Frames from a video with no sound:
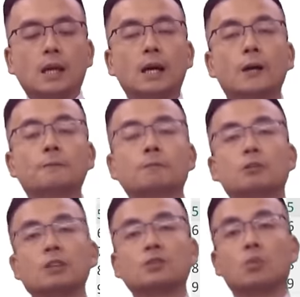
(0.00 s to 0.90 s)

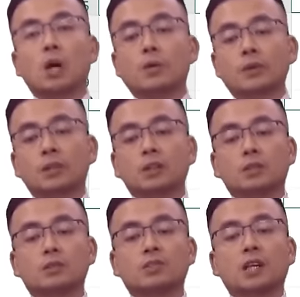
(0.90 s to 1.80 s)
The reason why we're going
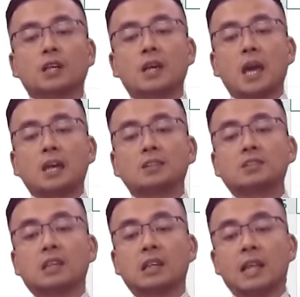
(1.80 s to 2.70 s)
to say
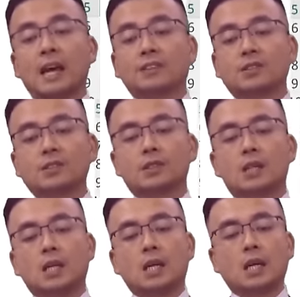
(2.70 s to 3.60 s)
is less
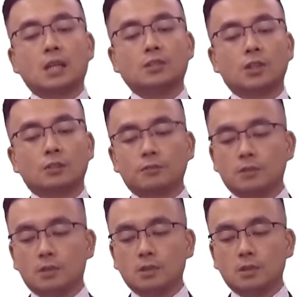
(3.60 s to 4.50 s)
instead of
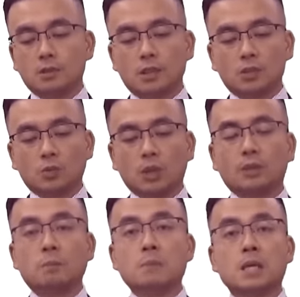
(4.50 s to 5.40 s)
this one,
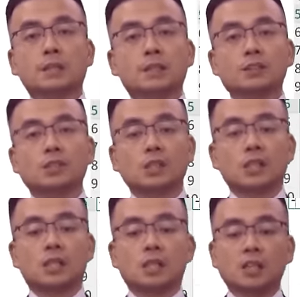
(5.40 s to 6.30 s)
the minus,
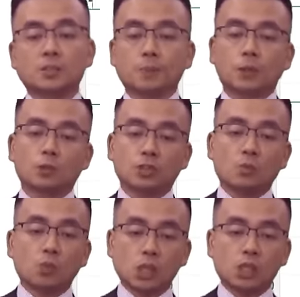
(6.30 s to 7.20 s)
is because
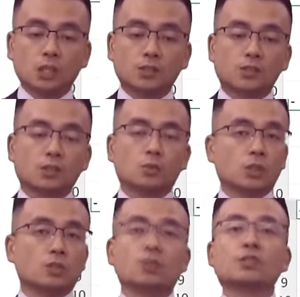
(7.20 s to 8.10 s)
in words we
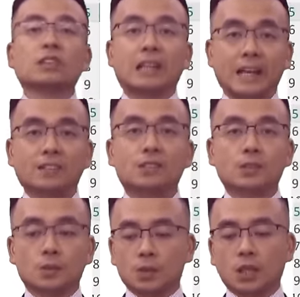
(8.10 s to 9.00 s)
use less,
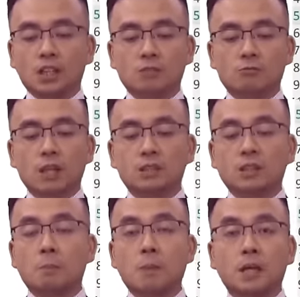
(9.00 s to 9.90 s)
okay, rather
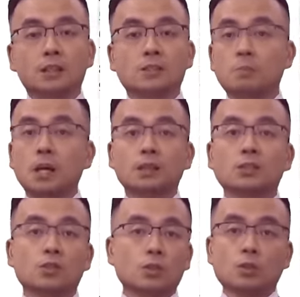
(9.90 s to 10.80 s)
than minus.
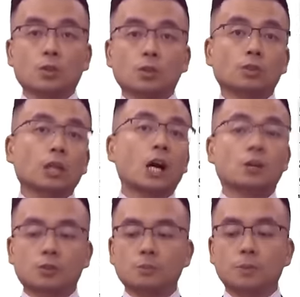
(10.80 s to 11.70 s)
Minus, you
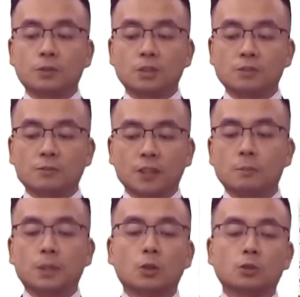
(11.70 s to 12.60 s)
can't compute this figure
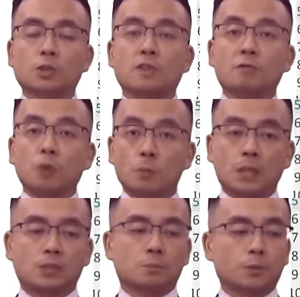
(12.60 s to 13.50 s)
because of the
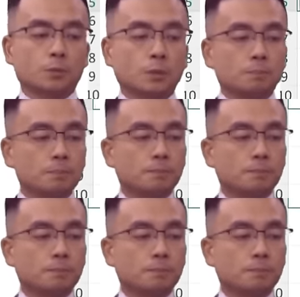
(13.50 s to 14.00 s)
formatting problem.